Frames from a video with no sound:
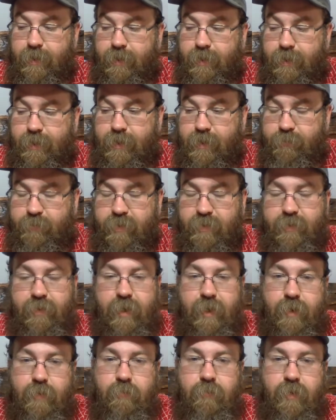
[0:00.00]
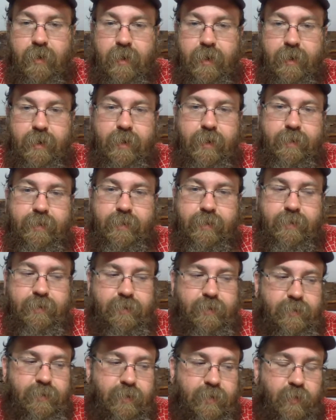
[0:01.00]
keeping that in mind, I think
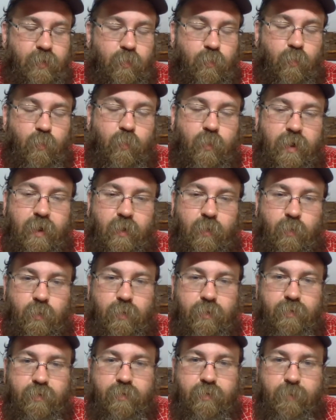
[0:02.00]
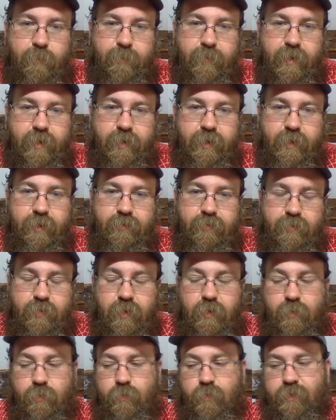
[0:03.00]
that they are well worth the money.
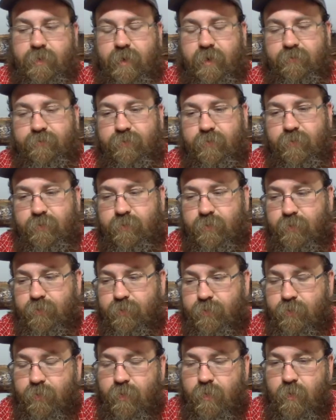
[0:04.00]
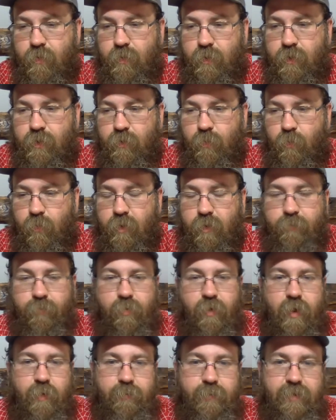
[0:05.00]
So without further ado, what
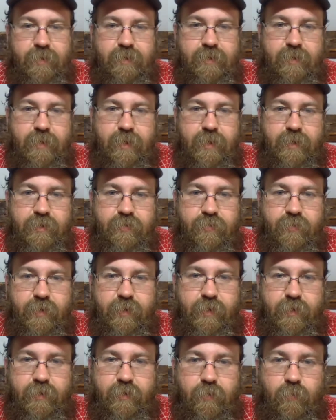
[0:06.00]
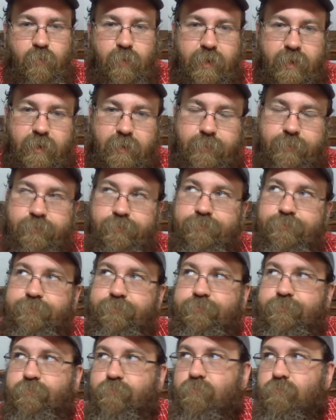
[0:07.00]
prompted today's video? Well,
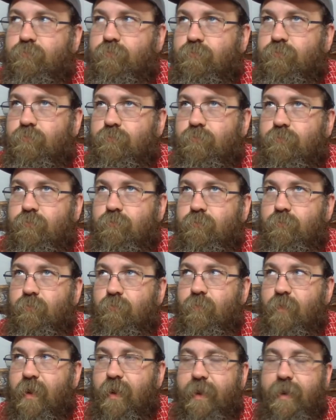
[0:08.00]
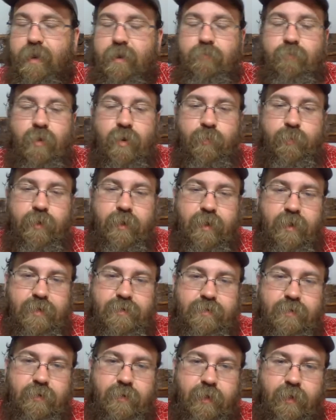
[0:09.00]
I had a moment
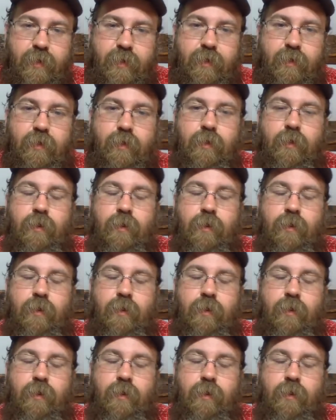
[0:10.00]
yesterday